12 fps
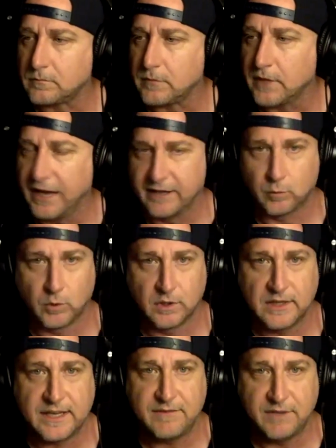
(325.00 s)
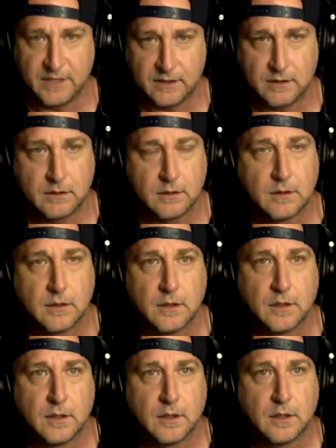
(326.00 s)
as we're leaving,
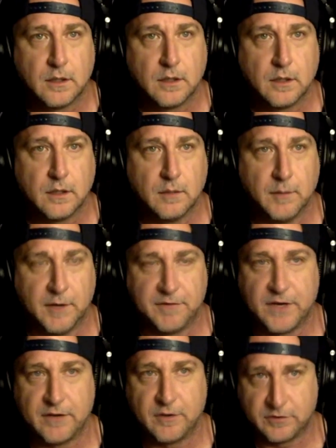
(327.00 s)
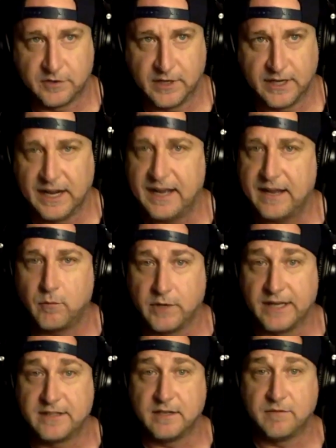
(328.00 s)
my father said, and
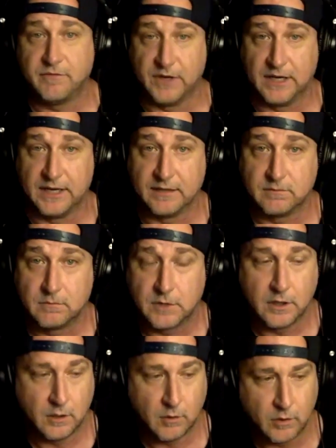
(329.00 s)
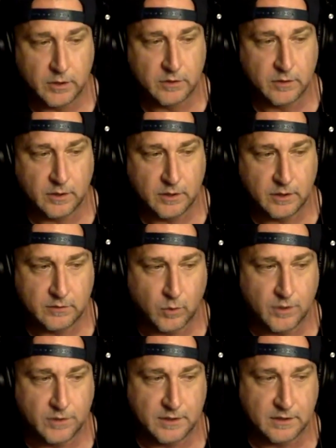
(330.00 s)
I did fine. You know, when it's
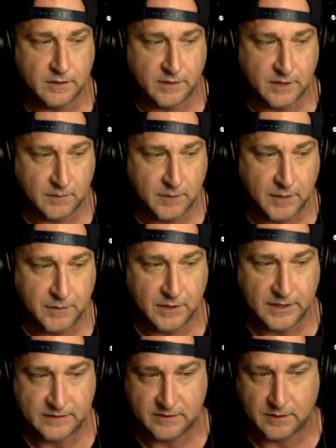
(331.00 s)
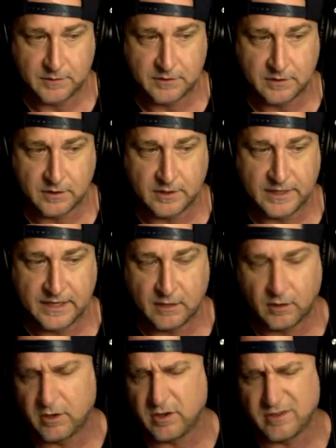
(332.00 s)
one thing to think it might be the last time you see your dad,
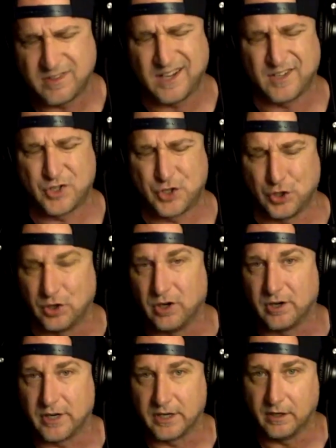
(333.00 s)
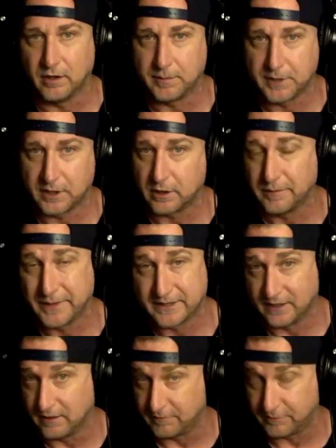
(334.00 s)
or you're just not sure. You know, I'm going to go back
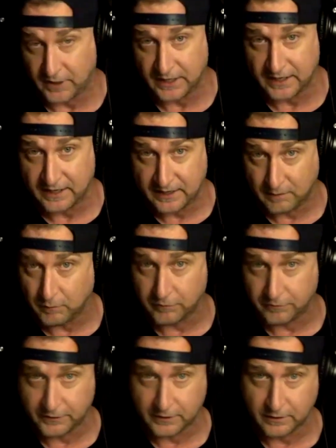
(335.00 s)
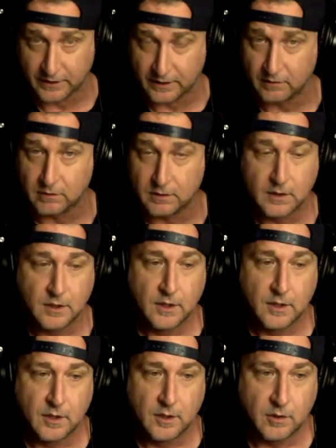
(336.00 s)
down Friday and we'll figure it out.
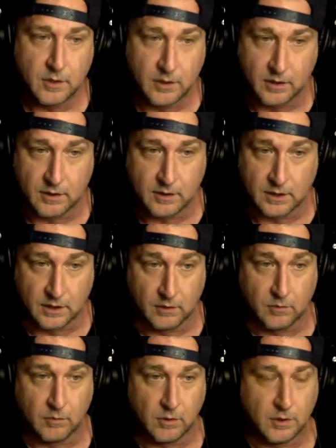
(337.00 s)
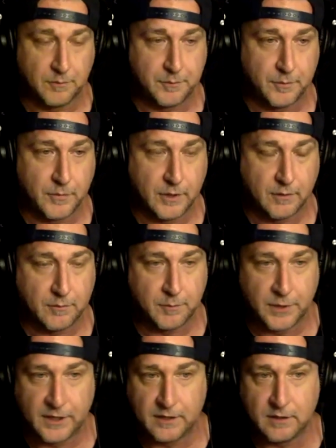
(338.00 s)
You know,
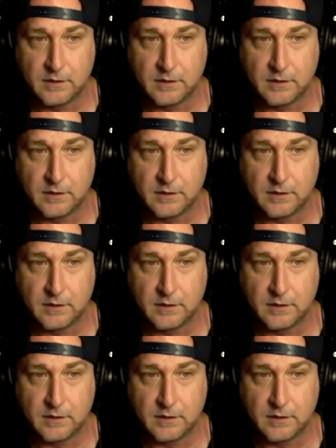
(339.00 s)
but